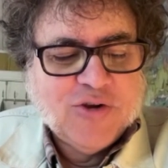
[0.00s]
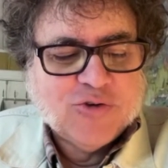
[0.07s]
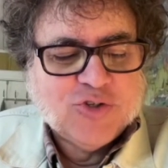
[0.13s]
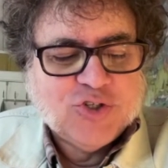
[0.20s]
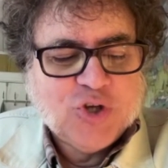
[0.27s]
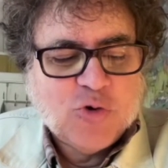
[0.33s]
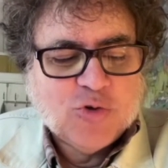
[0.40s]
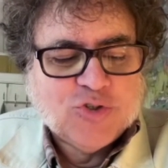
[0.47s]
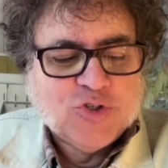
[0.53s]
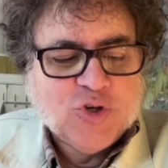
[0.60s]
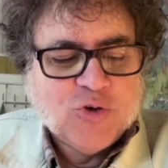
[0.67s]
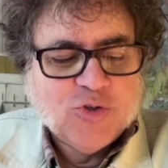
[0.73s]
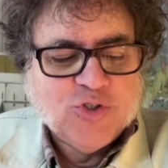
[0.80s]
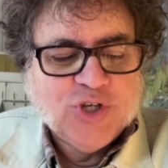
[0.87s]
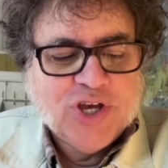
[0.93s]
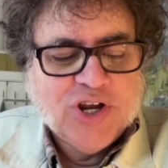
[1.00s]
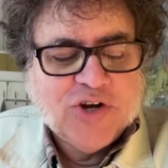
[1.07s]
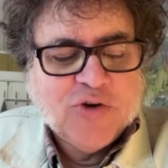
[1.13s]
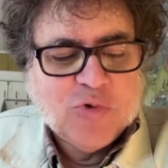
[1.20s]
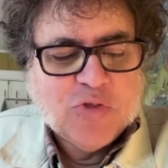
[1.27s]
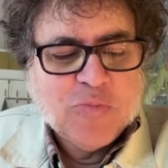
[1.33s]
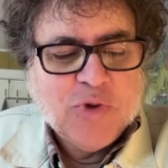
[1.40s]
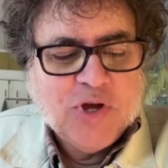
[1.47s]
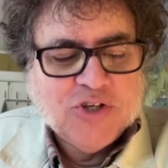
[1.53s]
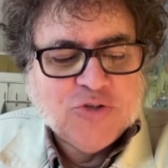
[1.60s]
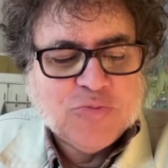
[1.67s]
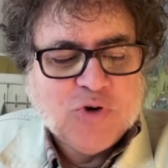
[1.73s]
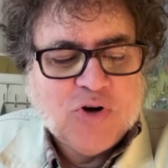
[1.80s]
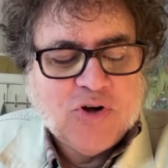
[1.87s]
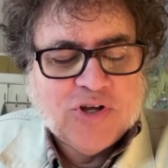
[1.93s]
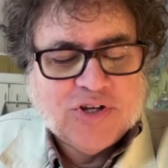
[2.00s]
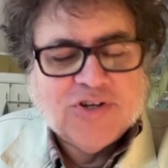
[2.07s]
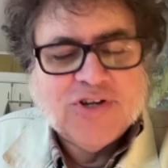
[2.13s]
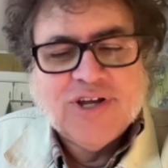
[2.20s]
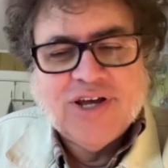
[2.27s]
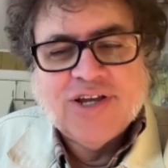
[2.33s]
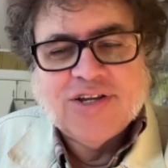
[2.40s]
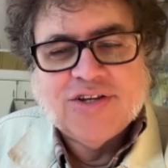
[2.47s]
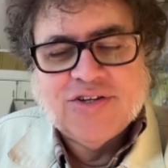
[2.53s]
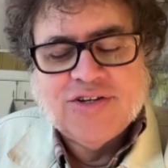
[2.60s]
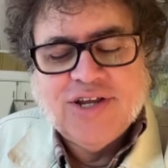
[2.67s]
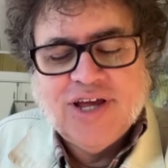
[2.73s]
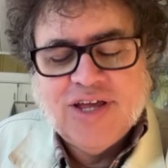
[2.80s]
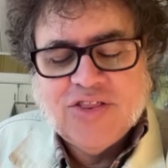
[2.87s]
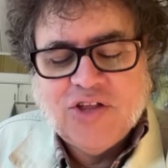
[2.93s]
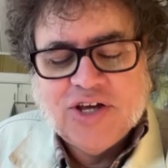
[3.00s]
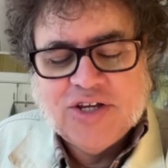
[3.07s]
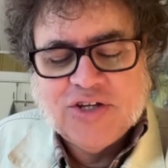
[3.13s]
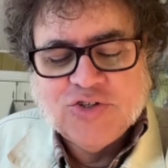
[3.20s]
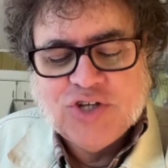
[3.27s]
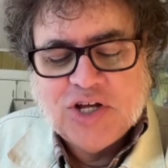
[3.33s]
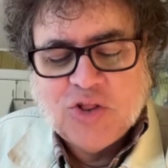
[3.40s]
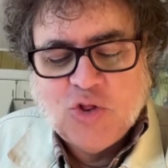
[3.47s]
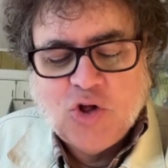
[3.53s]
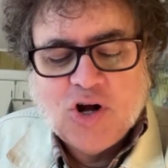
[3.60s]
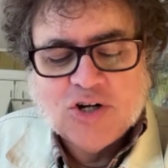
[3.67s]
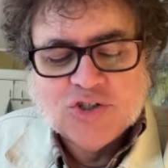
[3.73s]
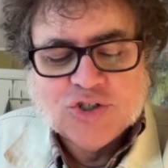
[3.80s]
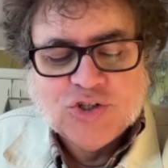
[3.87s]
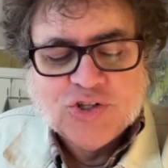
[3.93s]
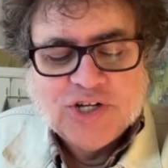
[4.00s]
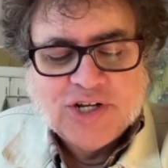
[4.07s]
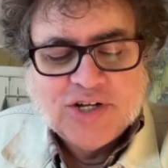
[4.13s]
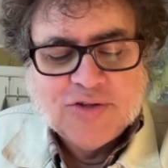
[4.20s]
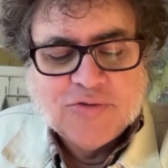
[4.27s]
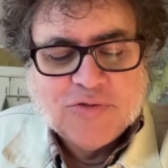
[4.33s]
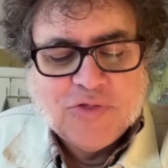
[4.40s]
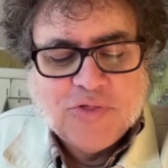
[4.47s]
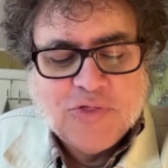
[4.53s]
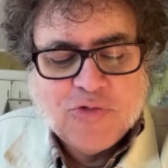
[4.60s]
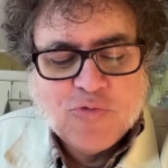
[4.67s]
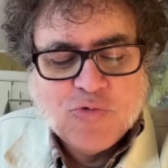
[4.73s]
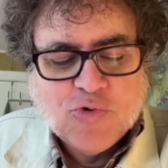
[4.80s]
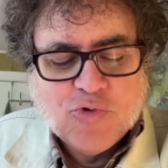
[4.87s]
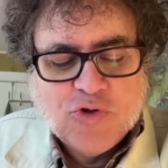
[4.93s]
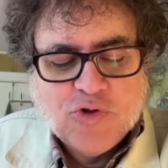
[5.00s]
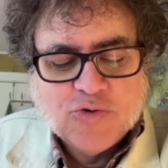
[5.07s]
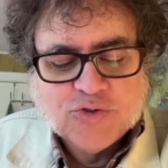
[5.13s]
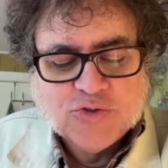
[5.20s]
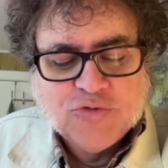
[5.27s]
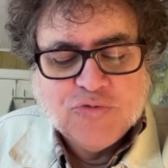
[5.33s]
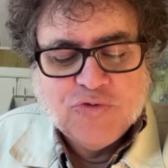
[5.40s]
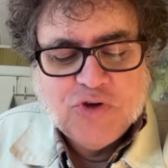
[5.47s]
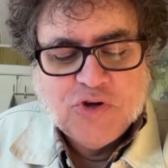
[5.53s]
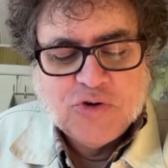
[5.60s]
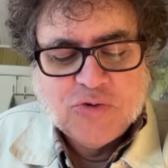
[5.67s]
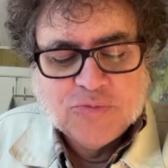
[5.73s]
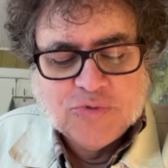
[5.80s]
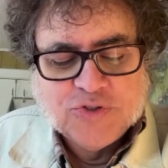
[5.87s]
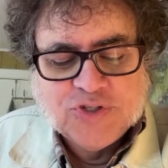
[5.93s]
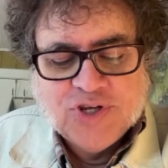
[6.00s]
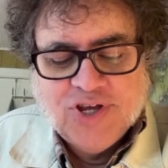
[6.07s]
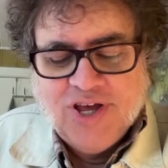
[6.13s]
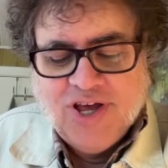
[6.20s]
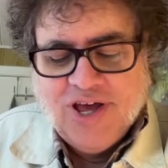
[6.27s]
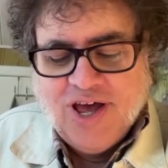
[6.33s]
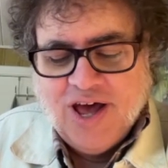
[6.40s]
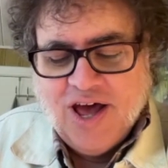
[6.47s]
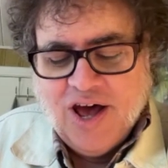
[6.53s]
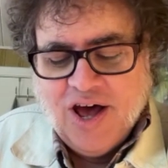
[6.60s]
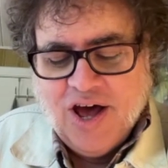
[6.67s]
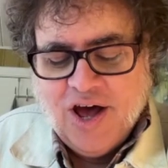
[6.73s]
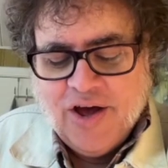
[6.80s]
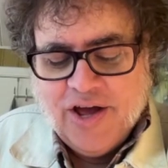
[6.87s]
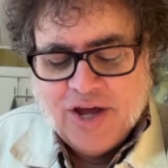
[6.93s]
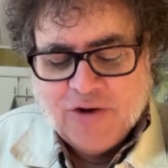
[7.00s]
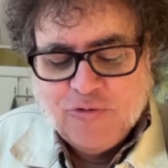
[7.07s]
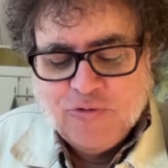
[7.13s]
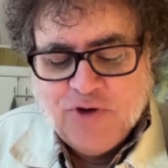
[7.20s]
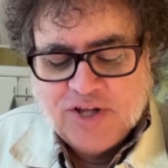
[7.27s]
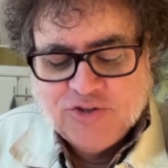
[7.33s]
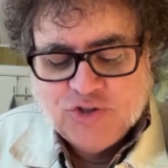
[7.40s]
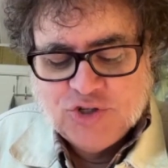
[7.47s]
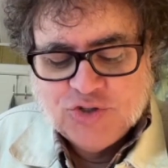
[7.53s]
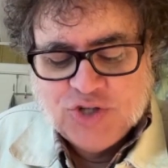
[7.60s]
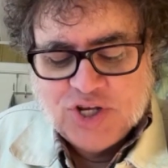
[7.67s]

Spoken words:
so associated with baseball and like you say, largely through those films and Fences.